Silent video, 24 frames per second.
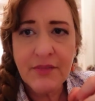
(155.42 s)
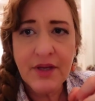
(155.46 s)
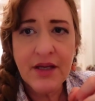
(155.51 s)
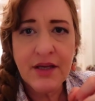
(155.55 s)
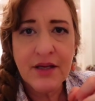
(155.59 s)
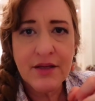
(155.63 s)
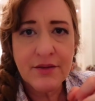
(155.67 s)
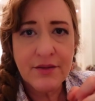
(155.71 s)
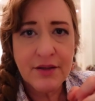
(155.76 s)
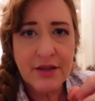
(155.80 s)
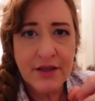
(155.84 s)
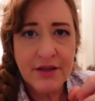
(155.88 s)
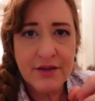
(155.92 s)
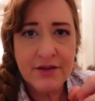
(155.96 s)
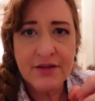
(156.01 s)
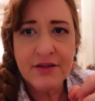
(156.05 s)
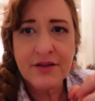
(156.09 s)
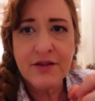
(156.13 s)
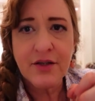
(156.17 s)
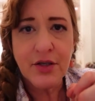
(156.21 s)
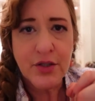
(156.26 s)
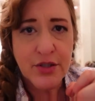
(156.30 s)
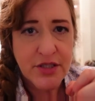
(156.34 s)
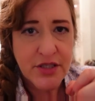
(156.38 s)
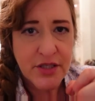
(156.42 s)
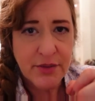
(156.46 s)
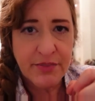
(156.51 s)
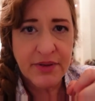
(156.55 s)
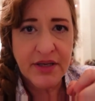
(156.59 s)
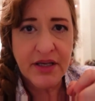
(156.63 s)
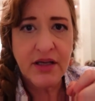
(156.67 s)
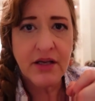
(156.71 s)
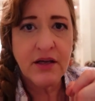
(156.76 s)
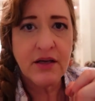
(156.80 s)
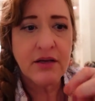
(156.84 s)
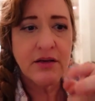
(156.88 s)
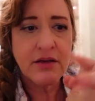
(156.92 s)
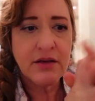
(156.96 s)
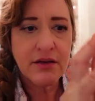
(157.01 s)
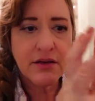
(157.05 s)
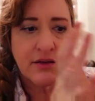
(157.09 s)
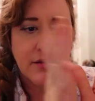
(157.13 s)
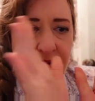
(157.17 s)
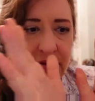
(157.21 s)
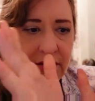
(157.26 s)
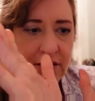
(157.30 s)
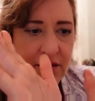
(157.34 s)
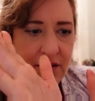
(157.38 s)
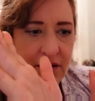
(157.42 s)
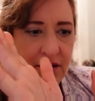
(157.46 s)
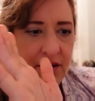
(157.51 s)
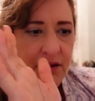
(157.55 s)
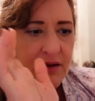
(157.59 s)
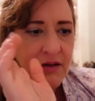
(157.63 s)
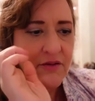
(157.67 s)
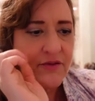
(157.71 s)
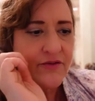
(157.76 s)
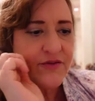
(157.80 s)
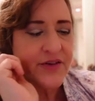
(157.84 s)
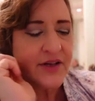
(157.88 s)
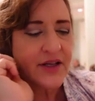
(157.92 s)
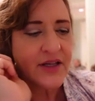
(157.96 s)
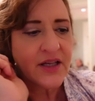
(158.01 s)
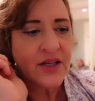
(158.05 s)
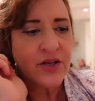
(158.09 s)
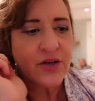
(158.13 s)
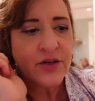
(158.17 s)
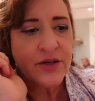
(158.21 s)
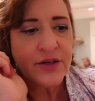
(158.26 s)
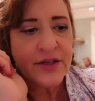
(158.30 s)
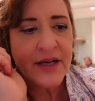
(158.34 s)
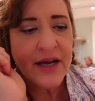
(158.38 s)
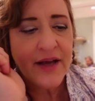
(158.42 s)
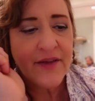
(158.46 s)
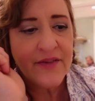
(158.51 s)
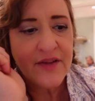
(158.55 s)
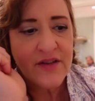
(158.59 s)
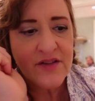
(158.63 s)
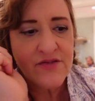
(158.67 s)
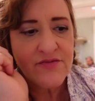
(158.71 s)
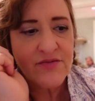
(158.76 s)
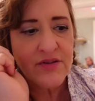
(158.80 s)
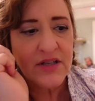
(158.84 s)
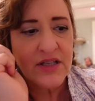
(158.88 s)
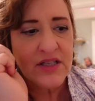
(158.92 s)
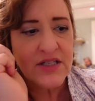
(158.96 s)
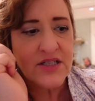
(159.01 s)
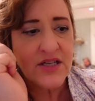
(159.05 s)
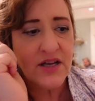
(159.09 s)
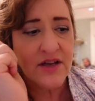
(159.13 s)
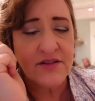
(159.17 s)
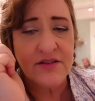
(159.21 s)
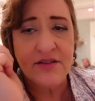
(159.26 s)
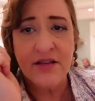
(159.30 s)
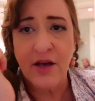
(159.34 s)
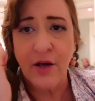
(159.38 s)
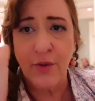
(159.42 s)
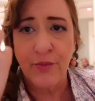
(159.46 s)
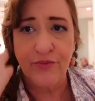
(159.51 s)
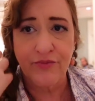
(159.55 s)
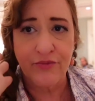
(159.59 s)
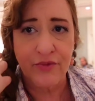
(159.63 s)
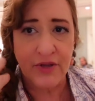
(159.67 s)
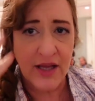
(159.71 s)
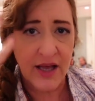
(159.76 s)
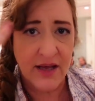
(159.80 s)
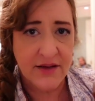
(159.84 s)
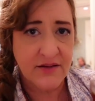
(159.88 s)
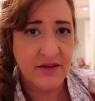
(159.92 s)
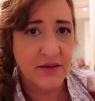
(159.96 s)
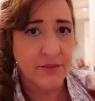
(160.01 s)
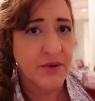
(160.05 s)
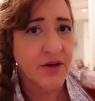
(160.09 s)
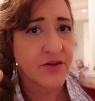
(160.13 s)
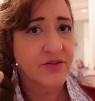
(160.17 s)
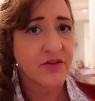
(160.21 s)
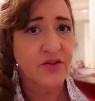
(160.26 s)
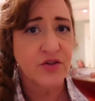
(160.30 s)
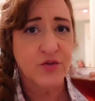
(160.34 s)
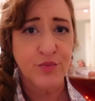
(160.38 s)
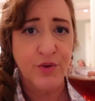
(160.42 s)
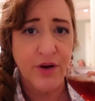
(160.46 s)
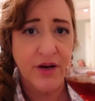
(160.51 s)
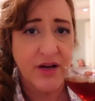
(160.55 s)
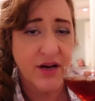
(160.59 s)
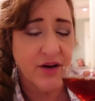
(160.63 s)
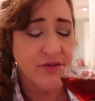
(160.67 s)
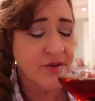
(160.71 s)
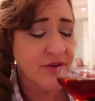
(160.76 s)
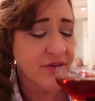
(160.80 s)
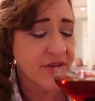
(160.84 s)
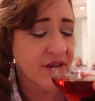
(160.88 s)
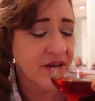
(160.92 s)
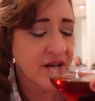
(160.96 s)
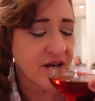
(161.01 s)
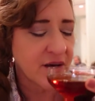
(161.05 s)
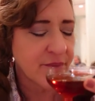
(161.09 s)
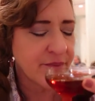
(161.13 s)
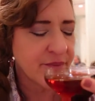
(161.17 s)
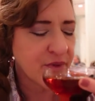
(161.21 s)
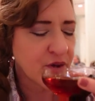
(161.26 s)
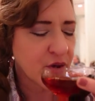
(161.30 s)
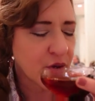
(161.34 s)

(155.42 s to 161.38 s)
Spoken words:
it's good to be feeling good, and this really does help relax the muscles, break everything up.